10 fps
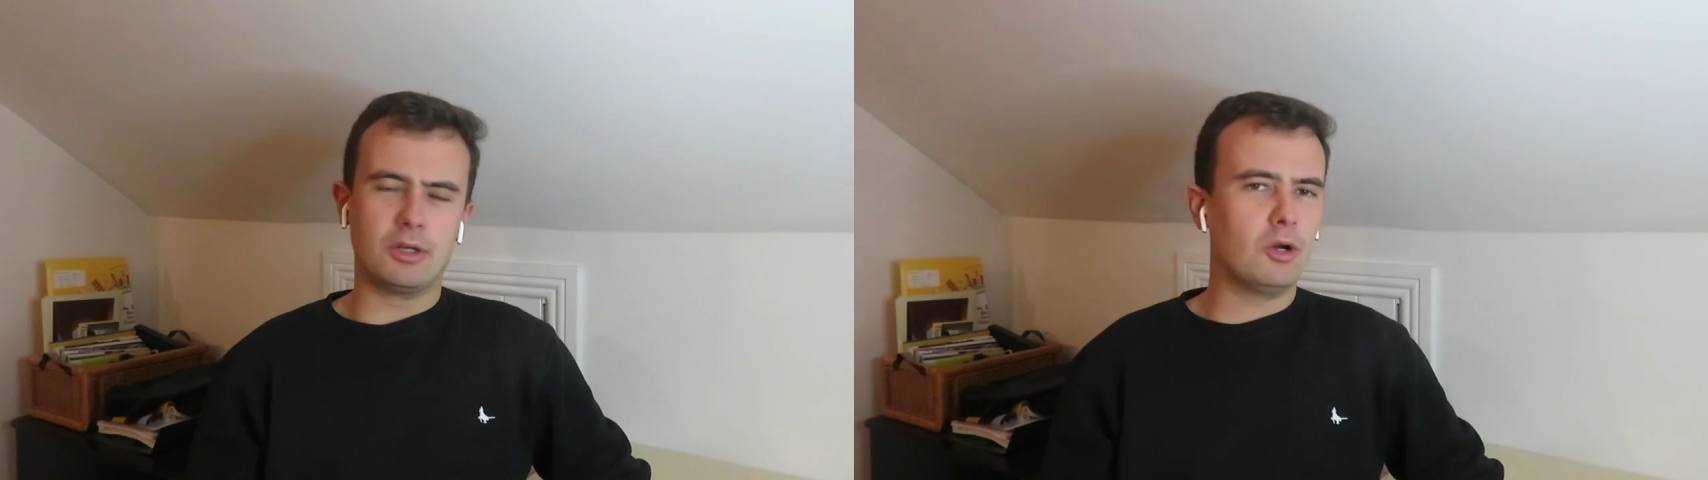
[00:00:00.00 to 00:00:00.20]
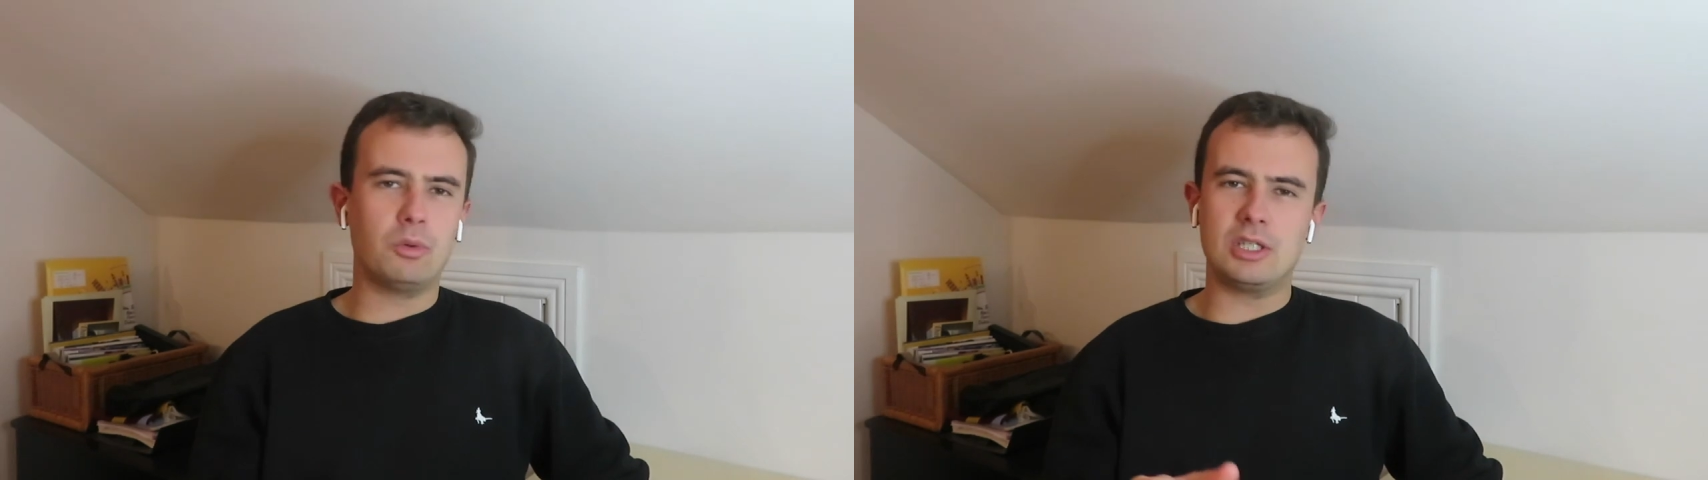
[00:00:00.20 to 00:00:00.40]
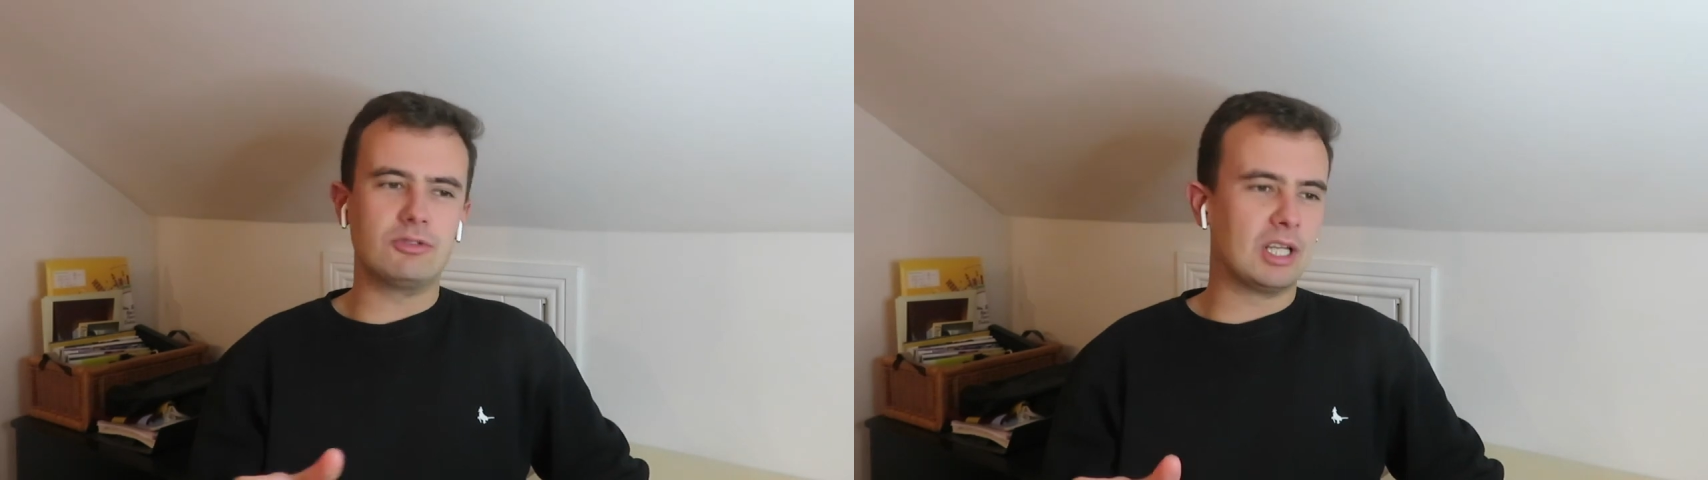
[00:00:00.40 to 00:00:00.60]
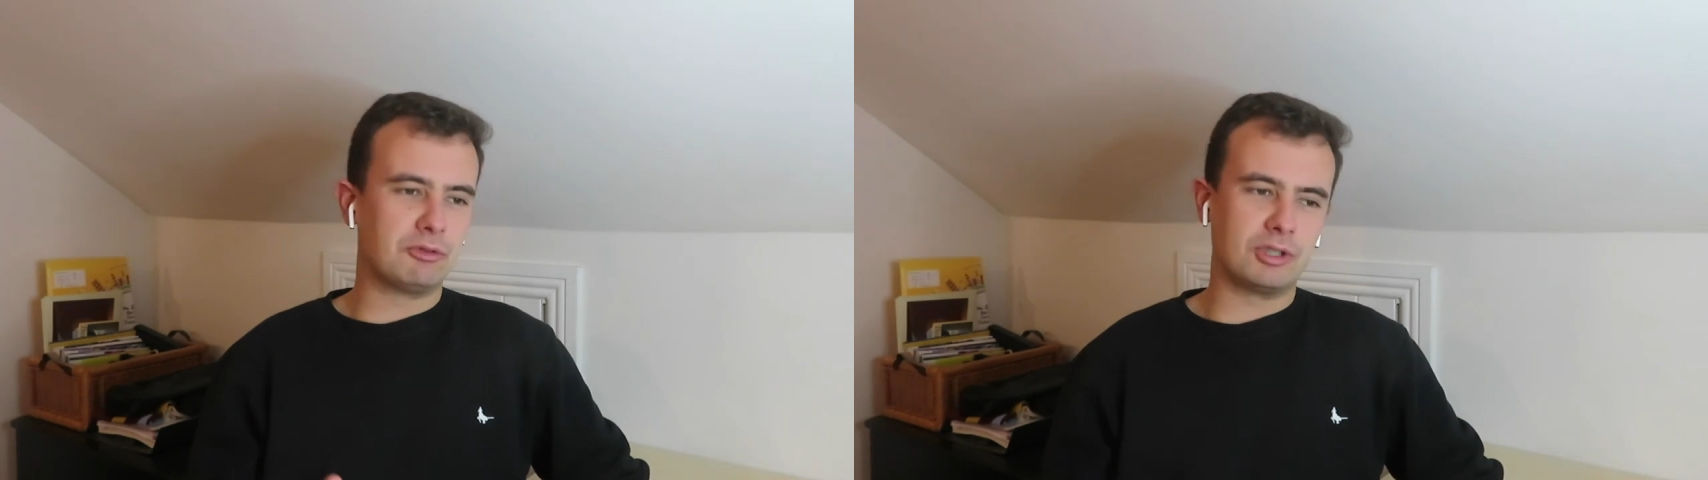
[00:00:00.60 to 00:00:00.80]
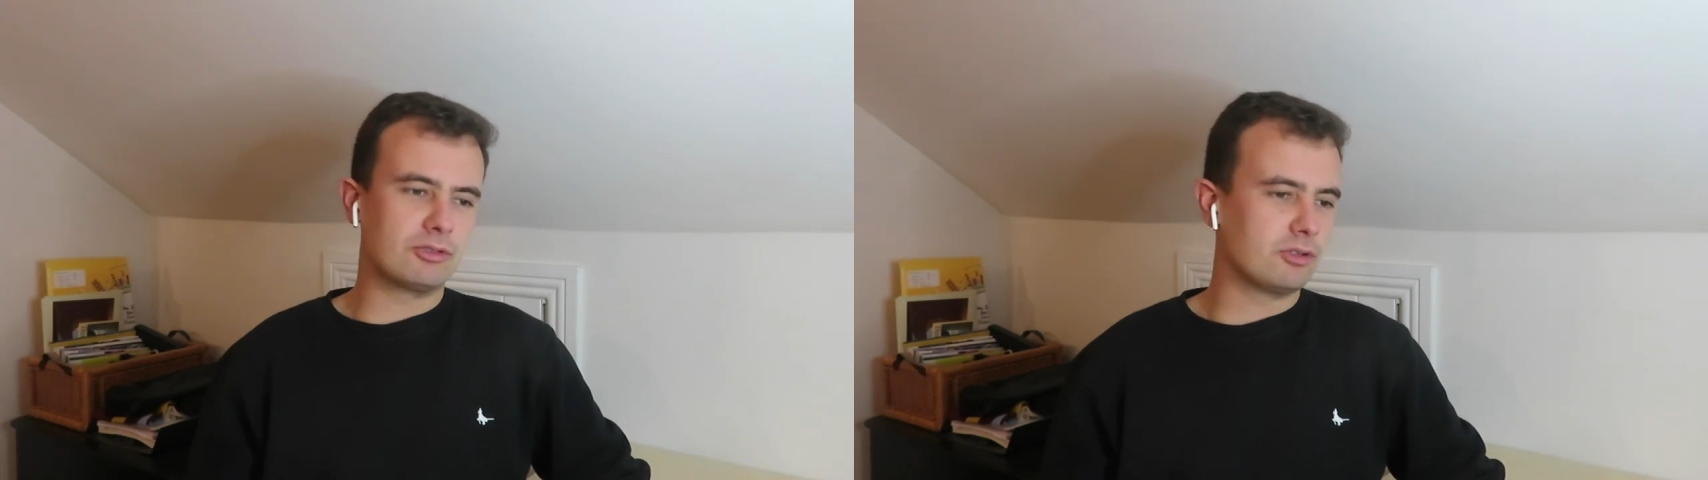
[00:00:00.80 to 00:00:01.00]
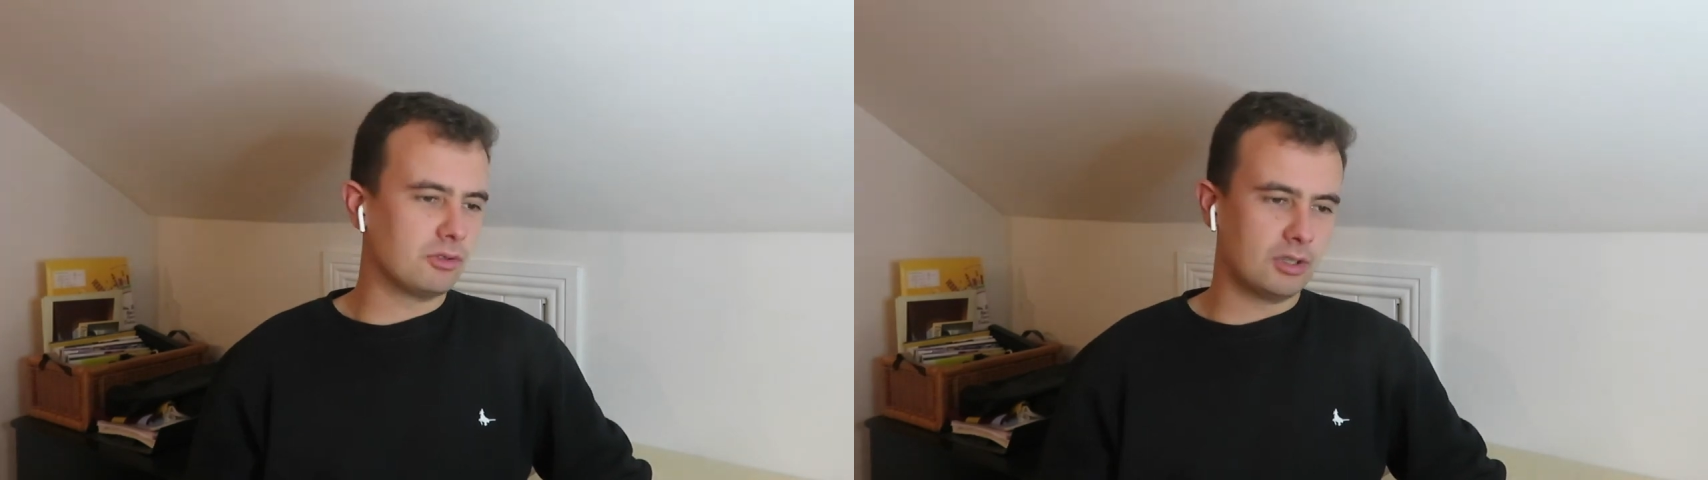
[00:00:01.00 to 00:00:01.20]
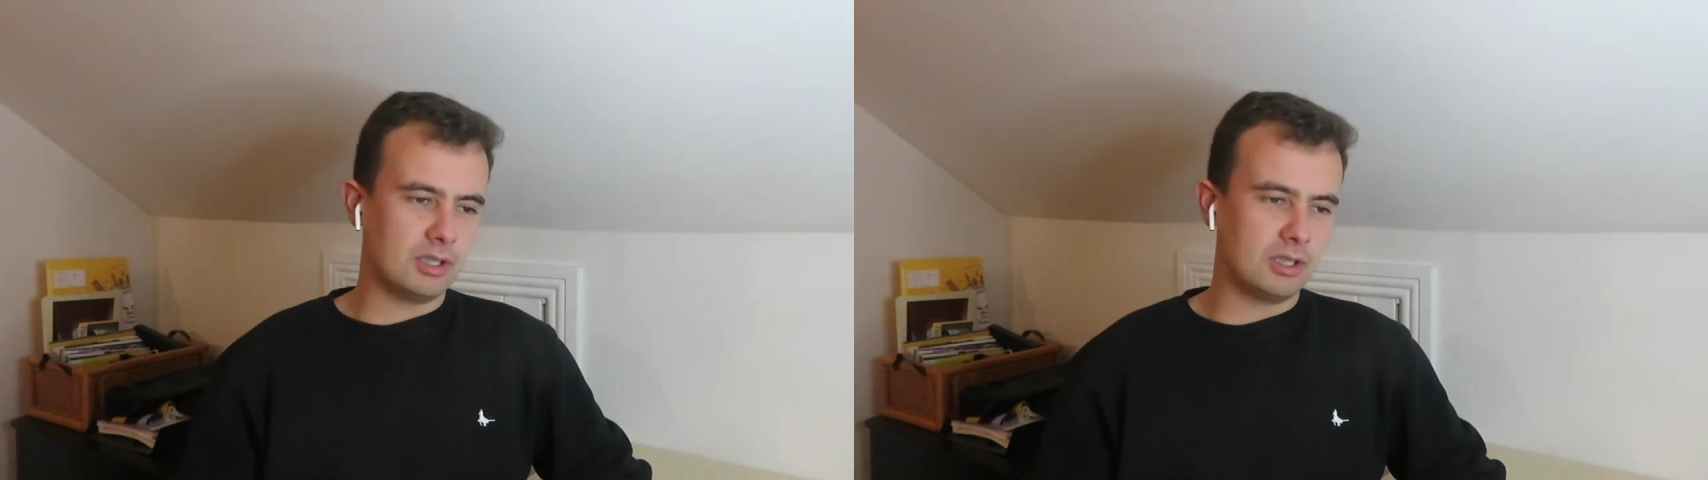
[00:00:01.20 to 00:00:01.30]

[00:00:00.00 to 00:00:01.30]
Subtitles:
I know he's now six to